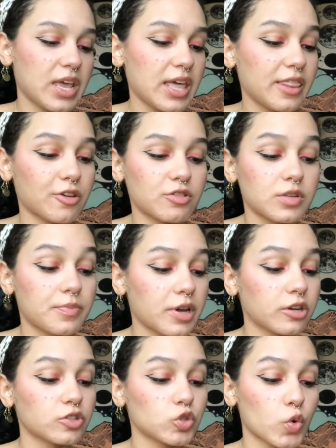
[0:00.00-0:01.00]
There's a better
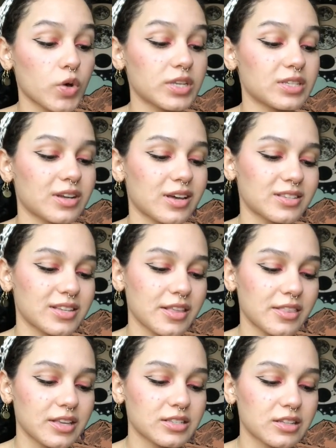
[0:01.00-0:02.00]
choice, not seeing
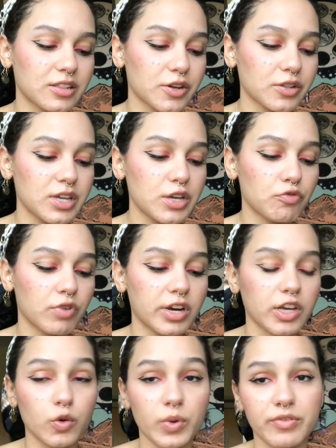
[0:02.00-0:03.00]
things clearly, running
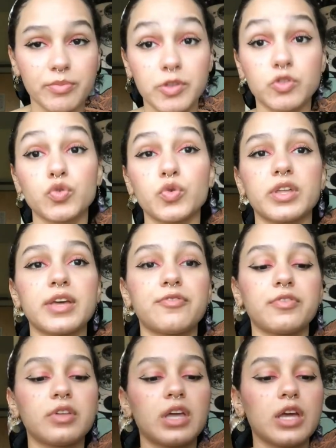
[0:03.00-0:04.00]
away from the truth. If
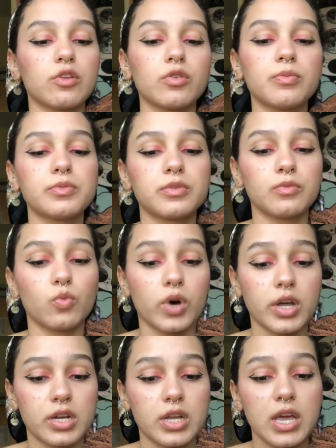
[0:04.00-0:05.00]
group
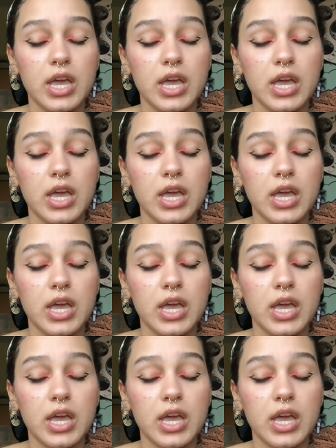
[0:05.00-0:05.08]
one,